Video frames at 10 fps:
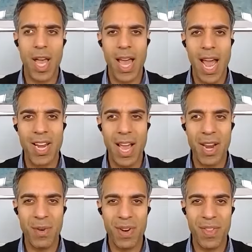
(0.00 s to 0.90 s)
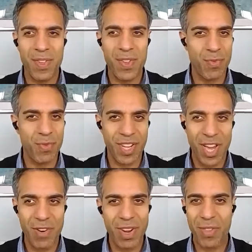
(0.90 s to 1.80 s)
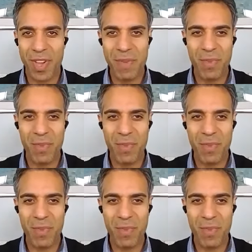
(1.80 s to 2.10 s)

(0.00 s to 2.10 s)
and this is a recurring theme.